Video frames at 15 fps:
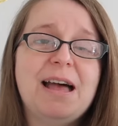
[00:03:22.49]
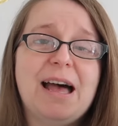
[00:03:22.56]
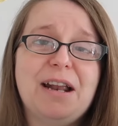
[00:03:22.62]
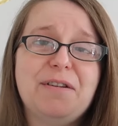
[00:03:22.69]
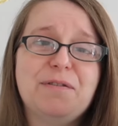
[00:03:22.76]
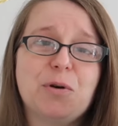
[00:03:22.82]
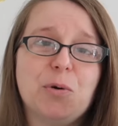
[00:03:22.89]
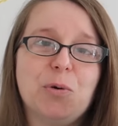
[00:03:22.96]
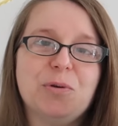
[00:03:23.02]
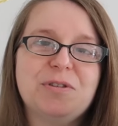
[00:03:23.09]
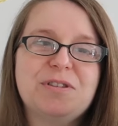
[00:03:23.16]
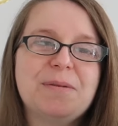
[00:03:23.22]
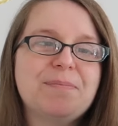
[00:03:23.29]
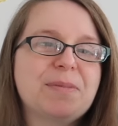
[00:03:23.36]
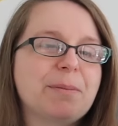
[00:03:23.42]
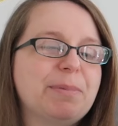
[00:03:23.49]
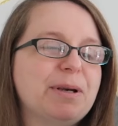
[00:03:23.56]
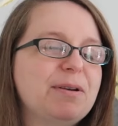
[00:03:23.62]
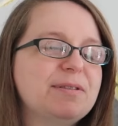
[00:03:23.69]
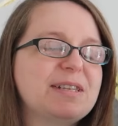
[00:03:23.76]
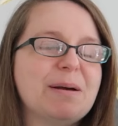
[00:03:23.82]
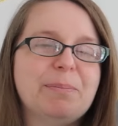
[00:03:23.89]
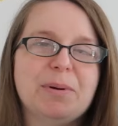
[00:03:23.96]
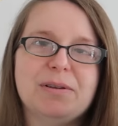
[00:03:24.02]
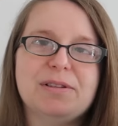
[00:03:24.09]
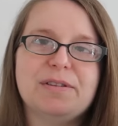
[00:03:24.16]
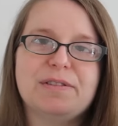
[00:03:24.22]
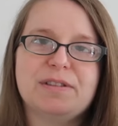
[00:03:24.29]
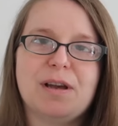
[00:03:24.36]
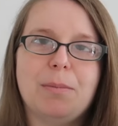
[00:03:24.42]
And of course, because our birds
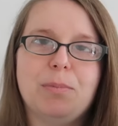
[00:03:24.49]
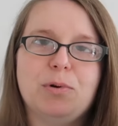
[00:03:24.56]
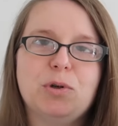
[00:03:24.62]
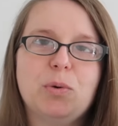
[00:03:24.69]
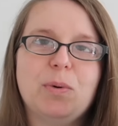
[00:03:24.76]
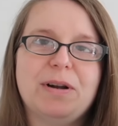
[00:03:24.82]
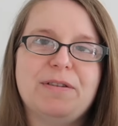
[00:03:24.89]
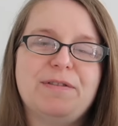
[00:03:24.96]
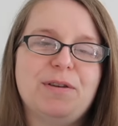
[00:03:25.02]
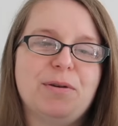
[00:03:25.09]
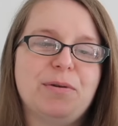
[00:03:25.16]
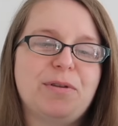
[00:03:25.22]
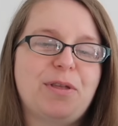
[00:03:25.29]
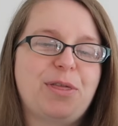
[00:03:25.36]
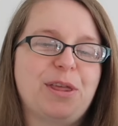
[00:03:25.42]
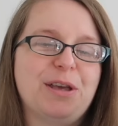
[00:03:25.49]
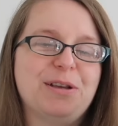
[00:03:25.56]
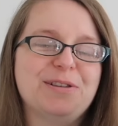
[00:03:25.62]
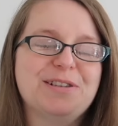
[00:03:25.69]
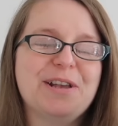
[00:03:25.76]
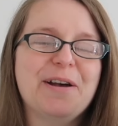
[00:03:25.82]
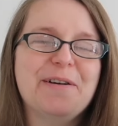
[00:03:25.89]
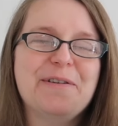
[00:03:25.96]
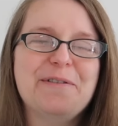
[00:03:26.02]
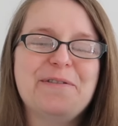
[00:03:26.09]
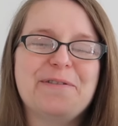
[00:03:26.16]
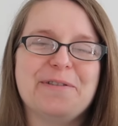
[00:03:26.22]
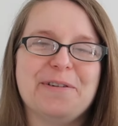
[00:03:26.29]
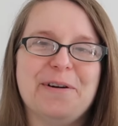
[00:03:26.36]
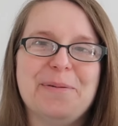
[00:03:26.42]
have sampled quite a few things
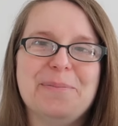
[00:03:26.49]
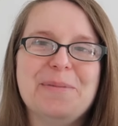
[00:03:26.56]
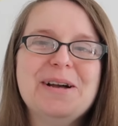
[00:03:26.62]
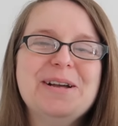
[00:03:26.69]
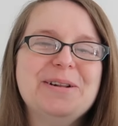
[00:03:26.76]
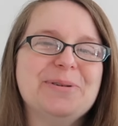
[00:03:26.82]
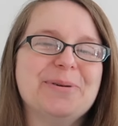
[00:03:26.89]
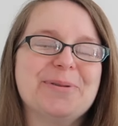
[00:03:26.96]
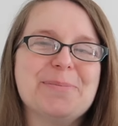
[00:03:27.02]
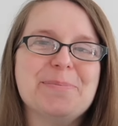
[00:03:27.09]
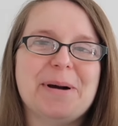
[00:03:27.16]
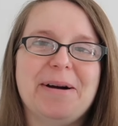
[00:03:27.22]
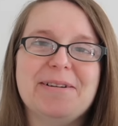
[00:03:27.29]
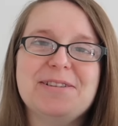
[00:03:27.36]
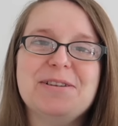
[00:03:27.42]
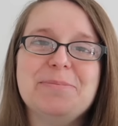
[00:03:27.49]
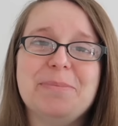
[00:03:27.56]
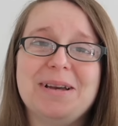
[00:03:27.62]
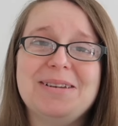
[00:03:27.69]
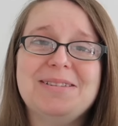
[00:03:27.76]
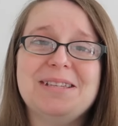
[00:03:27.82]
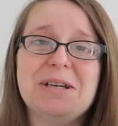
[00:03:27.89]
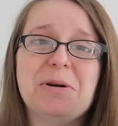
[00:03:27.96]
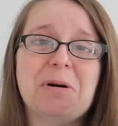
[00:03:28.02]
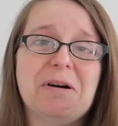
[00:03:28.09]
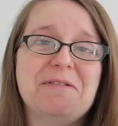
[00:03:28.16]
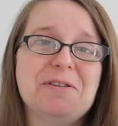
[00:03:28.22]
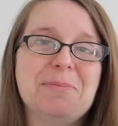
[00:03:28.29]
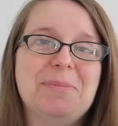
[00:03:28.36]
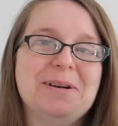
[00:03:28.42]
from Northern Parrots, you may see
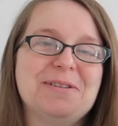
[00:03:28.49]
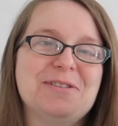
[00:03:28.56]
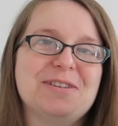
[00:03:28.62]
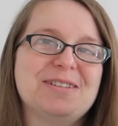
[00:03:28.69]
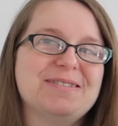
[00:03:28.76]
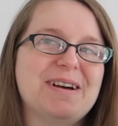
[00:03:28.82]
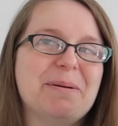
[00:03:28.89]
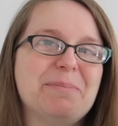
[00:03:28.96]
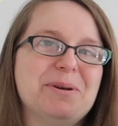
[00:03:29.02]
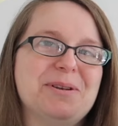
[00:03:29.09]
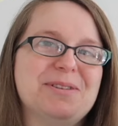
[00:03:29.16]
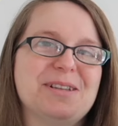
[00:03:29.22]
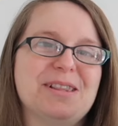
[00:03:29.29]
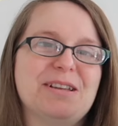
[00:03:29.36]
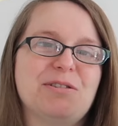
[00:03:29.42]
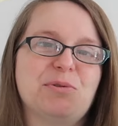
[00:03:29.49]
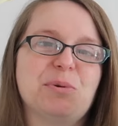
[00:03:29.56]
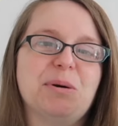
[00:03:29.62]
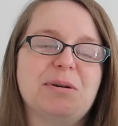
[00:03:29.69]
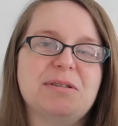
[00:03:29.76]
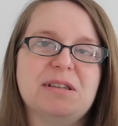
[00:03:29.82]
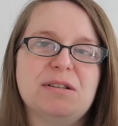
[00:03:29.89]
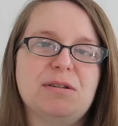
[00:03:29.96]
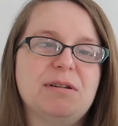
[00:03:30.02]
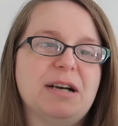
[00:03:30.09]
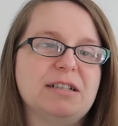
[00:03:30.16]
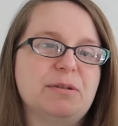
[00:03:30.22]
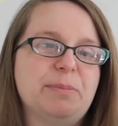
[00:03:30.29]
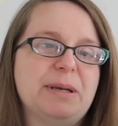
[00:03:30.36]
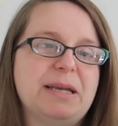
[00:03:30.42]
quite a few pictures of our birds on there as well, because they do
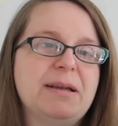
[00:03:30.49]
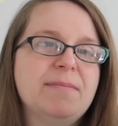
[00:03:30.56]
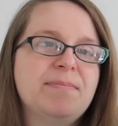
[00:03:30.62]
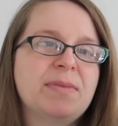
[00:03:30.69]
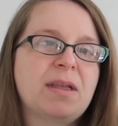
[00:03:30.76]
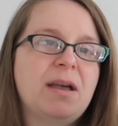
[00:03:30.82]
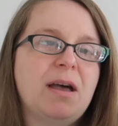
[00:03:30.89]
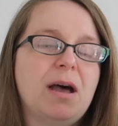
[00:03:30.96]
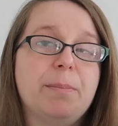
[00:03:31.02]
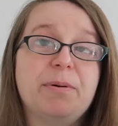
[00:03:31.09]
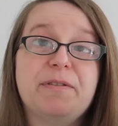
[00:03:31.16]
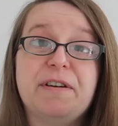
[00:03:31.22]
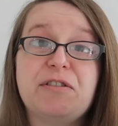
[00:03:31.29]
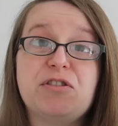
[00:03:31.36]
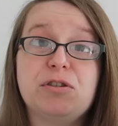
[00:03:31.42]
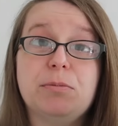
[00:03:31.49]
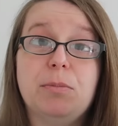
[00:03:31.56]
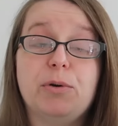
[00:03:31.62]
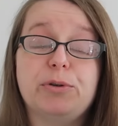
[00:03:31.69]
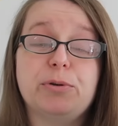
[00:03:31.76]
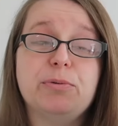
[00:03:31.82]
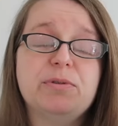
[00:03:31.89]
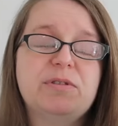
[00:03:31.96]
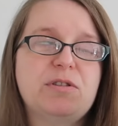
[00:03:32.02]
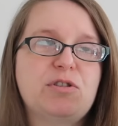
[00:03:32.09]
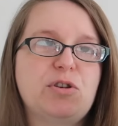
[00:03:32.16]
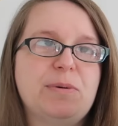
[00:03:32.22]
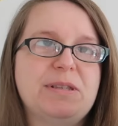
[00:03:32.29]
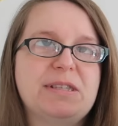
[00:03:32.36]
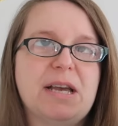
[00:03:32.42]
like to be professional models,
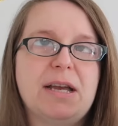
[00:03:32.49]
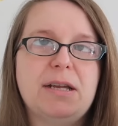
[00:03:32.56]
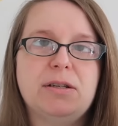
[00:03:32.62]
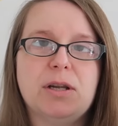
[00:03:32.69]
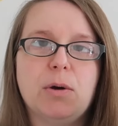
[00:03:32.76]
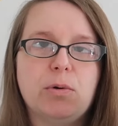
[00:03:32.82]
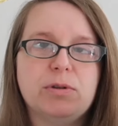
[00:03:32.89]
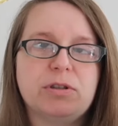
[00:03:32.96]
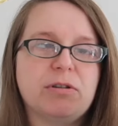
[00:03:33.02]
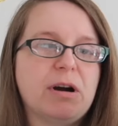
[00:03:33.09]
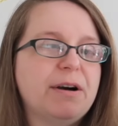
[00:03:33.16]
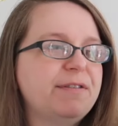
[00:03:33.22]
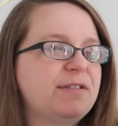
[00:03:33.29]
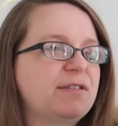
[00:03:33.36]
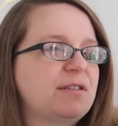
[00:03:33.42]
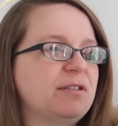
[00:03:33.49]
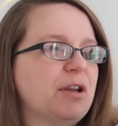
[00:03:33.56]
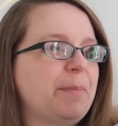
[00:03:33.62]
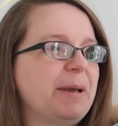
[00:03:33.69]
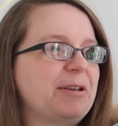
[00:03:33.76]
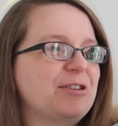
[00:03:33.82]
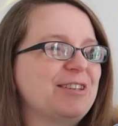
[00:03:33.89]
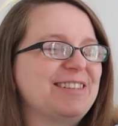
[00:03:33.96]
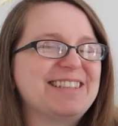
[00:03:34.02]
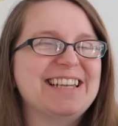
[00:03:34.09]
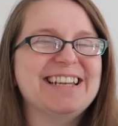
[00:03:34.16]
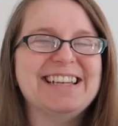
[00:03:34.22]
should we say. No autographs, no pictures.